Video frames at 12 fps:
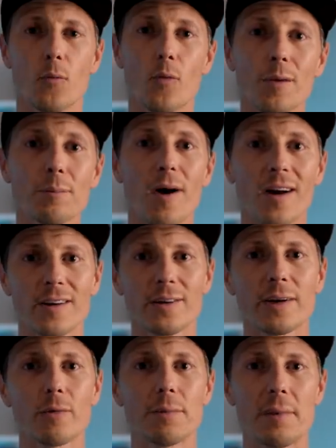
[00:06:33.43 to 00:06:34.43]
We're
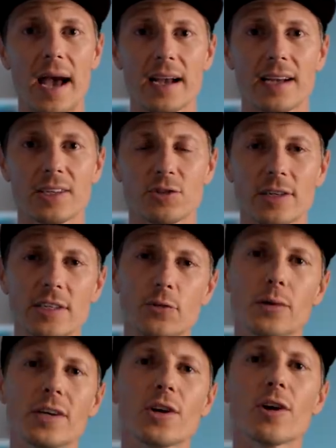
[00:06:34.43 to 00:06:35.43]
partnering with Backcountry
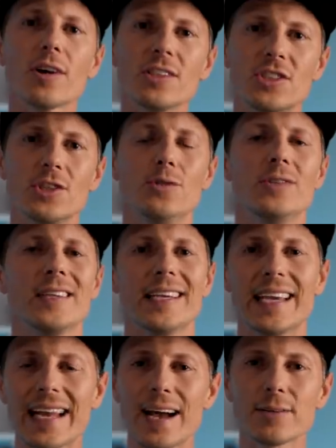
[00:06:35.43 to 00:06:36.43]
to encourage you to
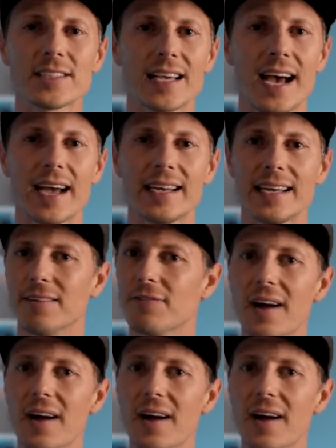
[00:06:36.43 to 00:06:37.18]
get outside and